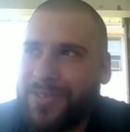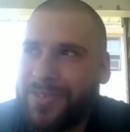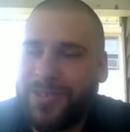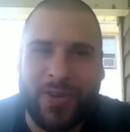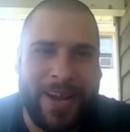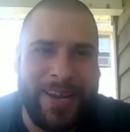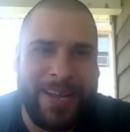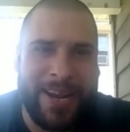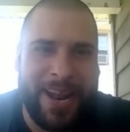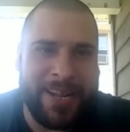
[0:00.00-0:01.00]
trying to
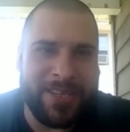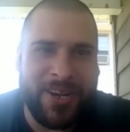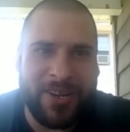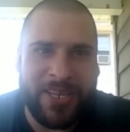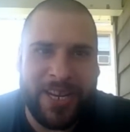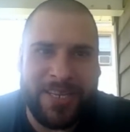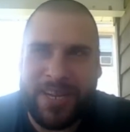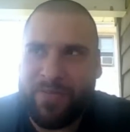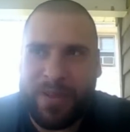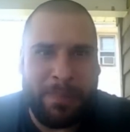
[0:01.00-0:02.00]
get on
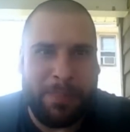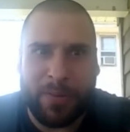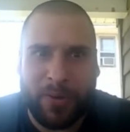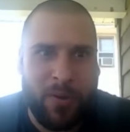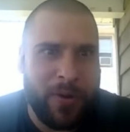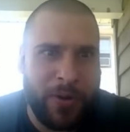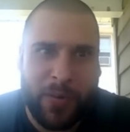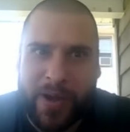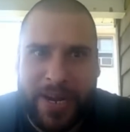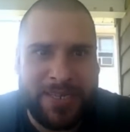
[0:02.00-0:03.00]
ItsRJTV. People are going
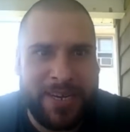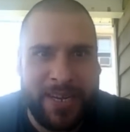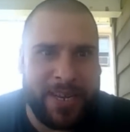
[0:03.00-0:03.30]
crazy to get